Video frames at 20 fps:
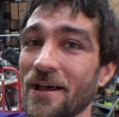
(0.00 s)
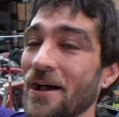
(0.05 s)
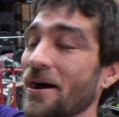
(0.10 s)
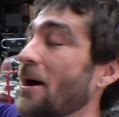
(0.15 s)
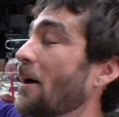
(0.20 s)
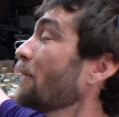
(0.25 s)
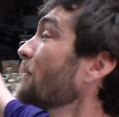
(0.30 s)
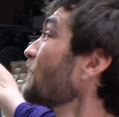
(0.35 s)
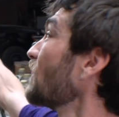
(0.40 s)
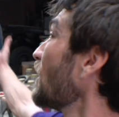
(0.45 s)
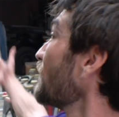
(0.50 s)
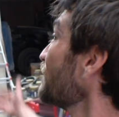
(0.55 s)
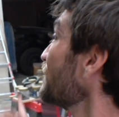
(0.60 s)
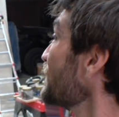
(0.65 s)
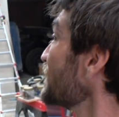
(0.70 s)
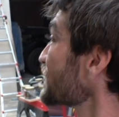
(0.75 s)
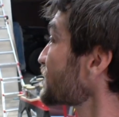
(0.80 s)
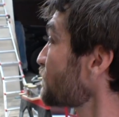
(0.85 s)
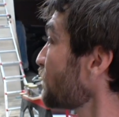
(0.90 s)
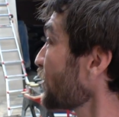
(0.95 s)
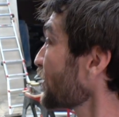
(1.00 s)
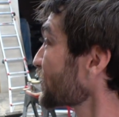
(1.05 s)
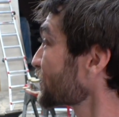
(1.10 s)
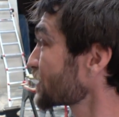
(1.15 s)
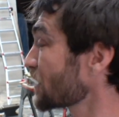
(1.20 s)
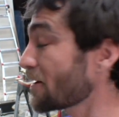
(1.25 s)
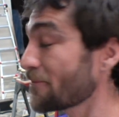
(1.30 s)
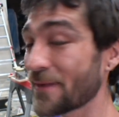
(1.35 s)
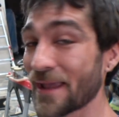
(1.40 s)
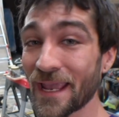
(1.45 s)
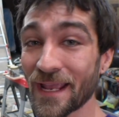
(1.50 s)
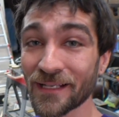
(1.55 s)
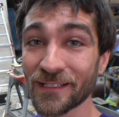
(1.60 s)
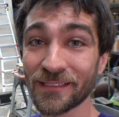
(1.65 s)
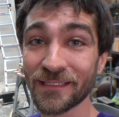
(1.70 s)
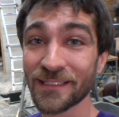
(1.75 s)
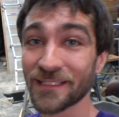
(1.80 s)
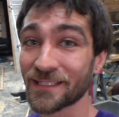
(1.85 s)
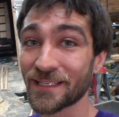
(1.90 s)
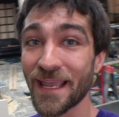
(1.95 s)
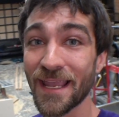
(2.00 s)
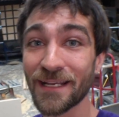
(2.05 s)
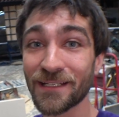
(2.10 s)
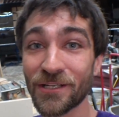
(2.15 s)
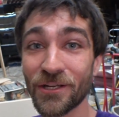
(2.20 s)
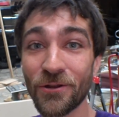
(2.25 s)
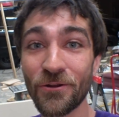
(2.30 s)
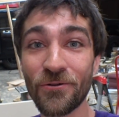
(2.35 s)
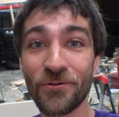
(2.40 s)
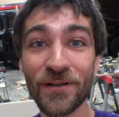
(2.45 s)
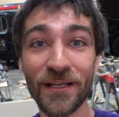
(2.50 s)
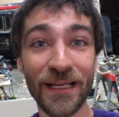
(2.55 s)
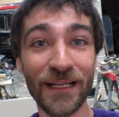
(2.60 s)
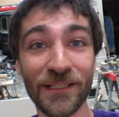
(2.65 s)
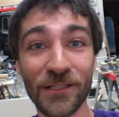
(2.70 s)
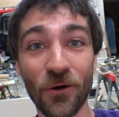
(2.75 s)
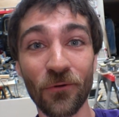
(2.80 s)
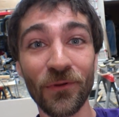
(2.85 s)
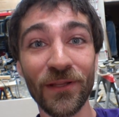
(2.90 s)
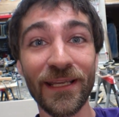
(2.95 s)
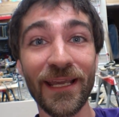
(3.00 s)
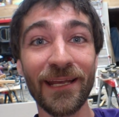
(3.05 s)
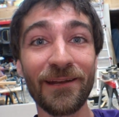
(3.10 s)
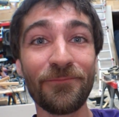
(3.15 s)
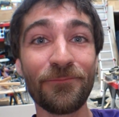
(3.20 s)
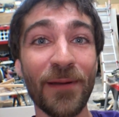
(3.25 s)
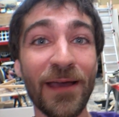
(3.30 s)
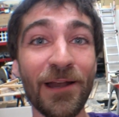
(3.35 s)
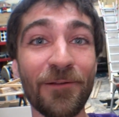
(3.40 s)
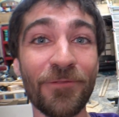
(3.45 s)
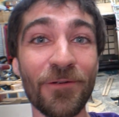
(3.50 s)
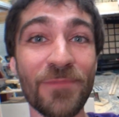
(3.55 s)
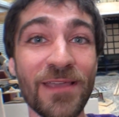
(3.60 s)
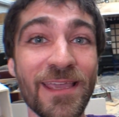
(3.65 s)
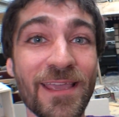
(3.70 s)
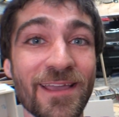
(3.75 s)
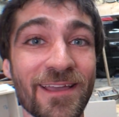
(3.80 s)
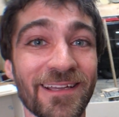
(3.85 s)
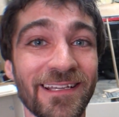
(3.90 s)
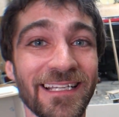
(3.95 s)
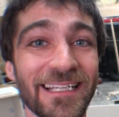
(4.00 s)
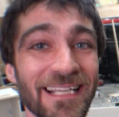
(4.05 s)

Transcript: I'm loving this workshop, man. Stay tuned. It's only getting better from here.